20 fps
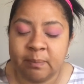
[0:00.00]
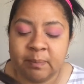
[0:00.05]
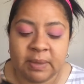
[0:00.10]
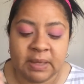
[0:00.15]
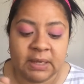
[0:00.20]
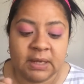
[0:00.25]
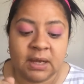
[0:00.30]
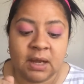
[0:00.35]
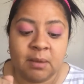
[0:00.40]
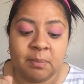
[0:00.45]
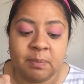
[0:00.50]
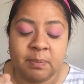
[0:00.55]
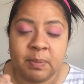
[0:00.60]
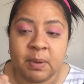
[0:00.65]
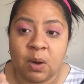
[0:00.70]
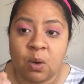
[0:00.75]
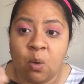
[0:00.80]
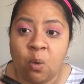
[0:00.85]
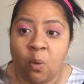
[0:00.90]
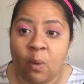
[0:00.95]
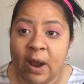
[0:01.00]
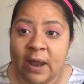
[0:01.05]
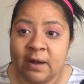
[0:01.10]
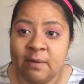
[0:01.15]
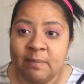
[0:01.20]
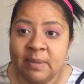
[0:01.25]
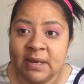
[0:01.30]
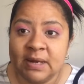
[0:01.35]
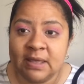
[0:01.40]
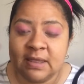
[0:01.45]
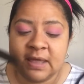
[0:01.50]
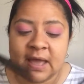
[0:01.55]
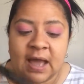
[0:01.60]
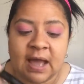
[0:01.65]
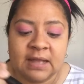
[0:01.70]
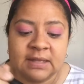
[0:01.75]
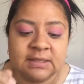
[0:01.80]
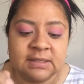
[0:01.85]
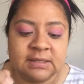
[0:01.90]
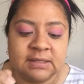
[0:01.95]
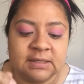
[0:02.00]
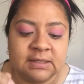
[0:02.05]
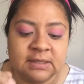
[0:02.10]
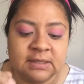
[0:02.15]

pick up quite a bit of that,